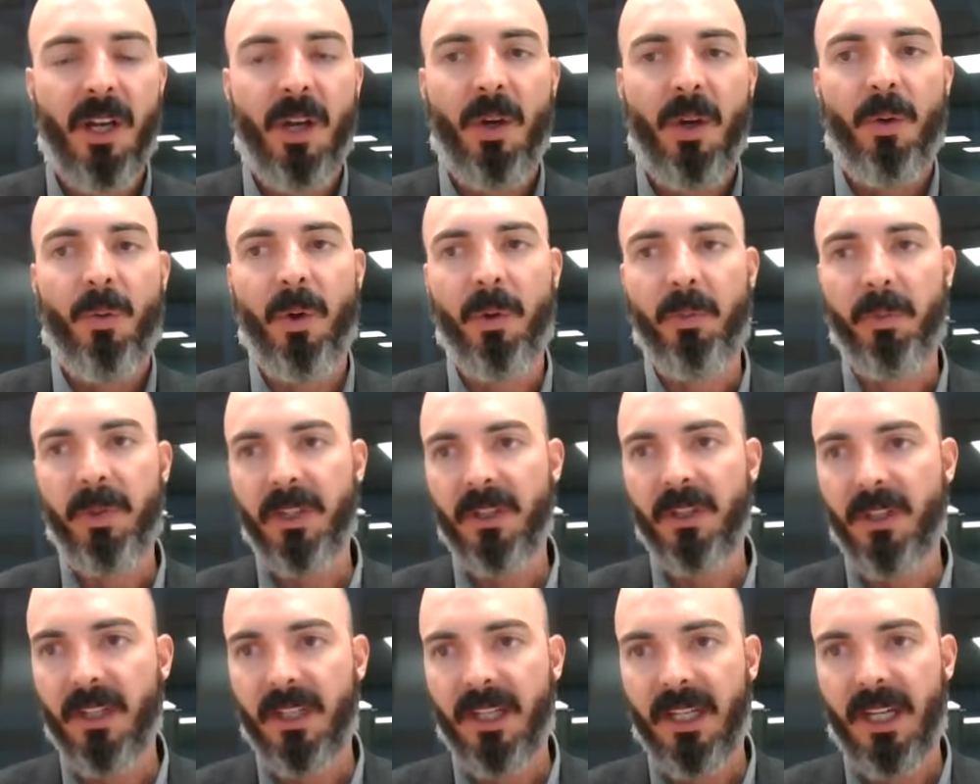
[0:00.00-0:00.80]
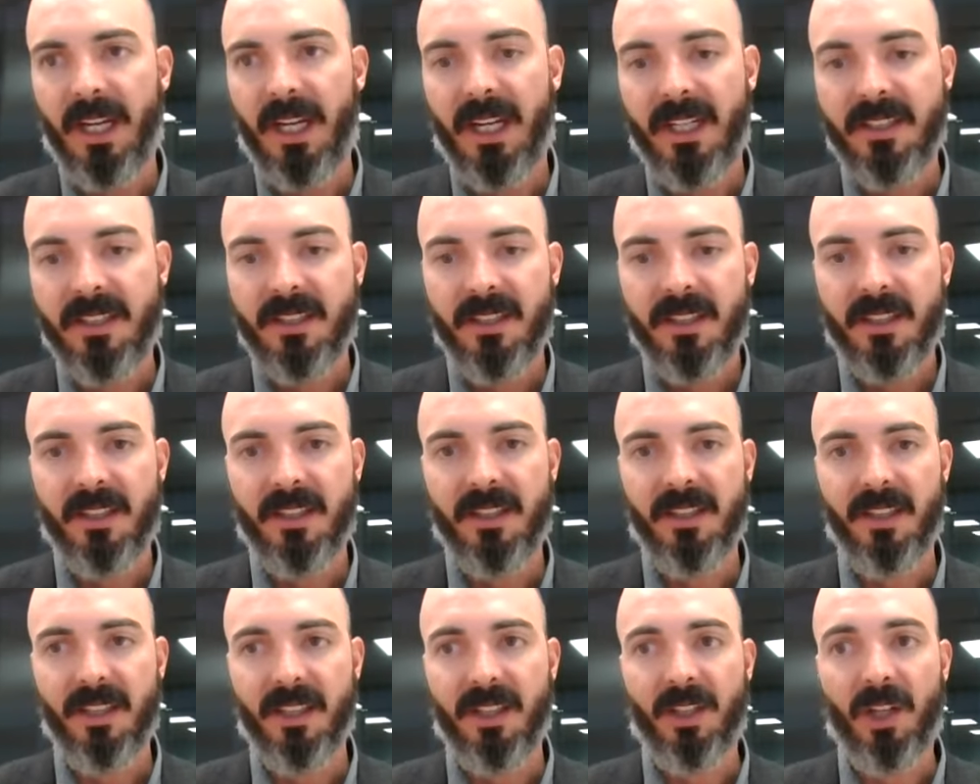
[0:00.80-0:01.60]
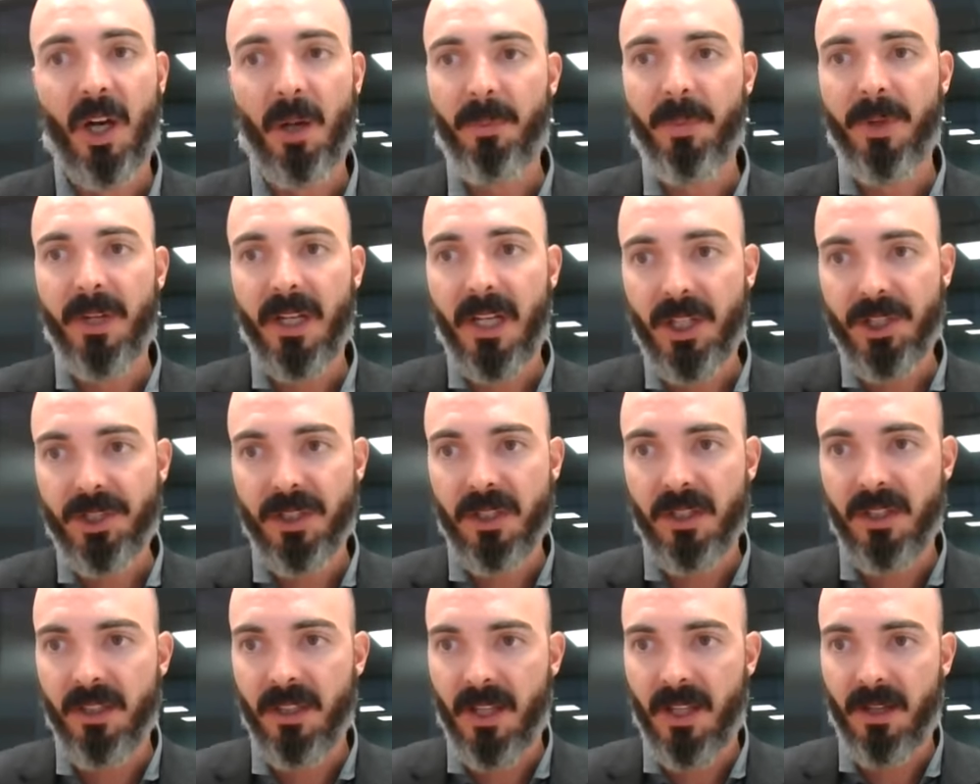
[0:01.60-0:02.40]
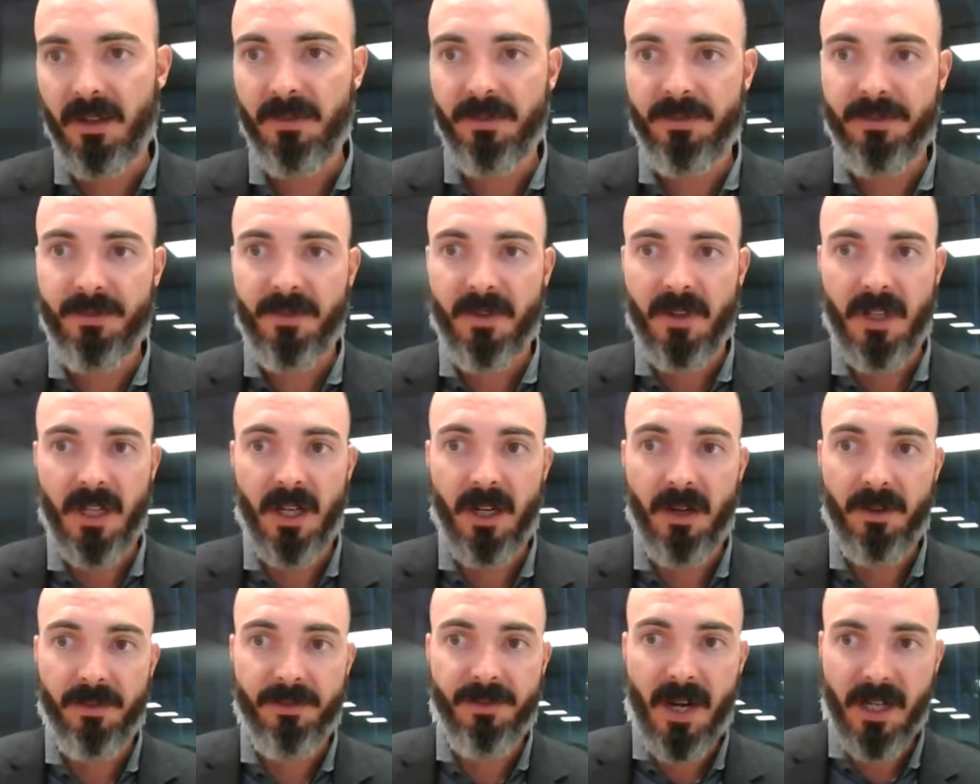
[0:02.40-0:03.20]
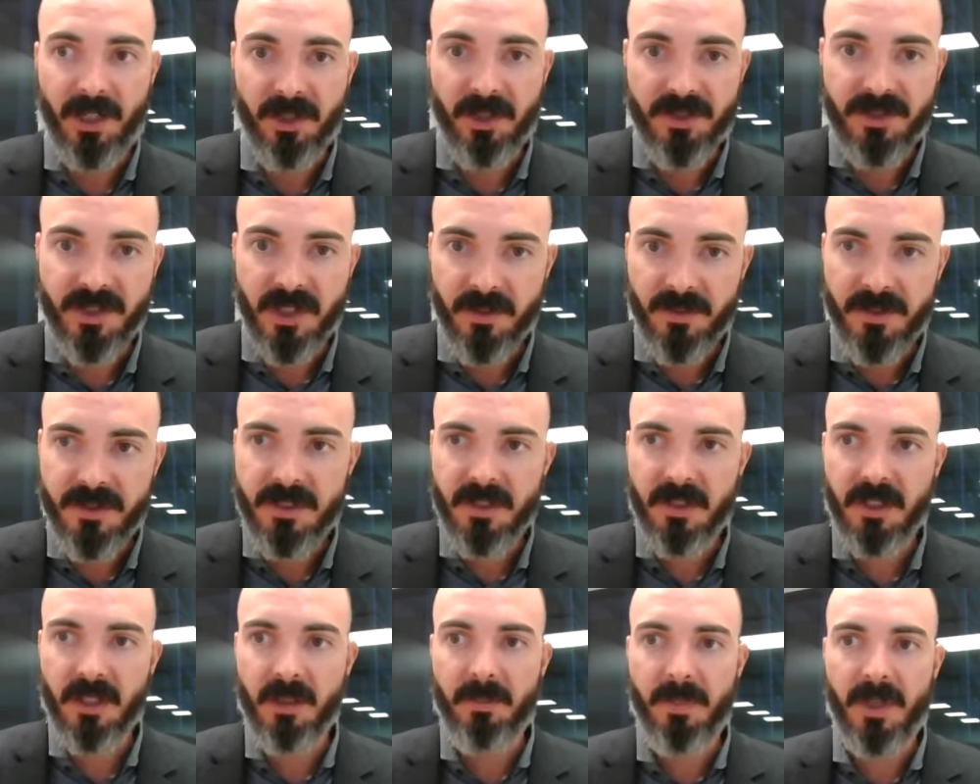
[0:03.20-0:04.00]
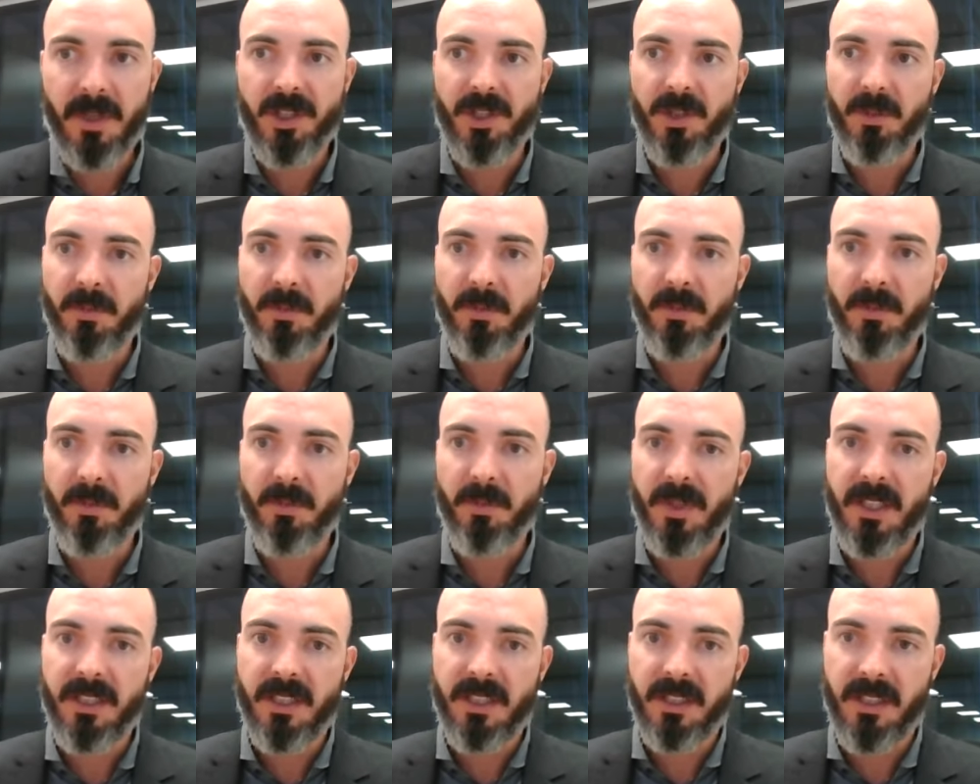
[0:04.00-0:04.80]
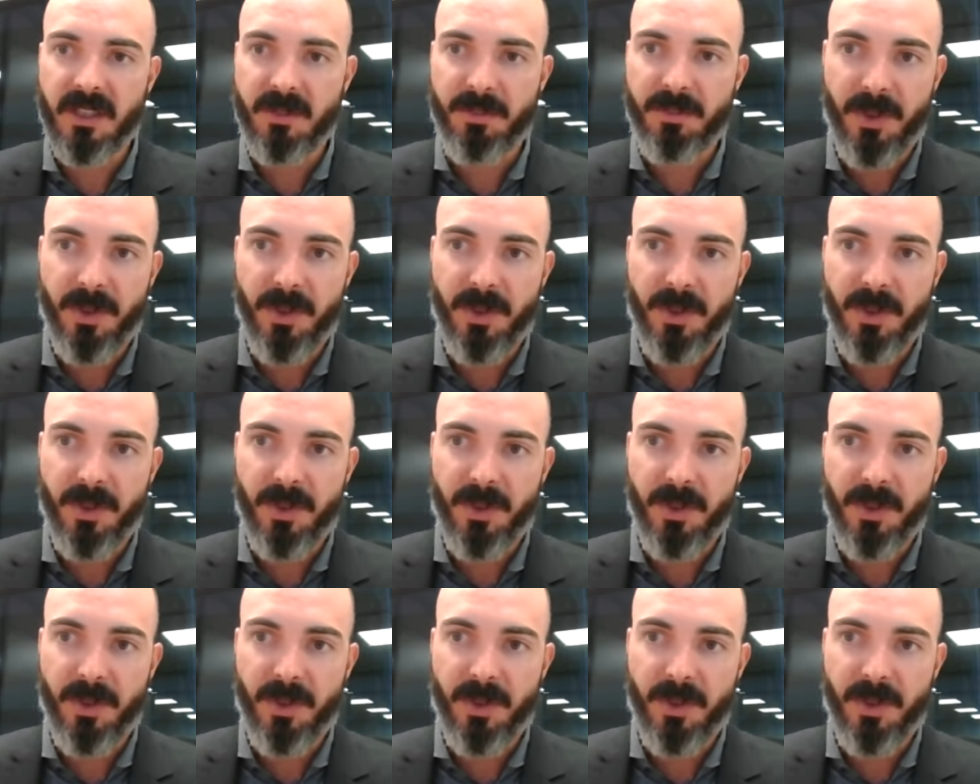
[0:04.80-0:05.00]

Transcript: When we look at the combination of fractured surface area measurement and this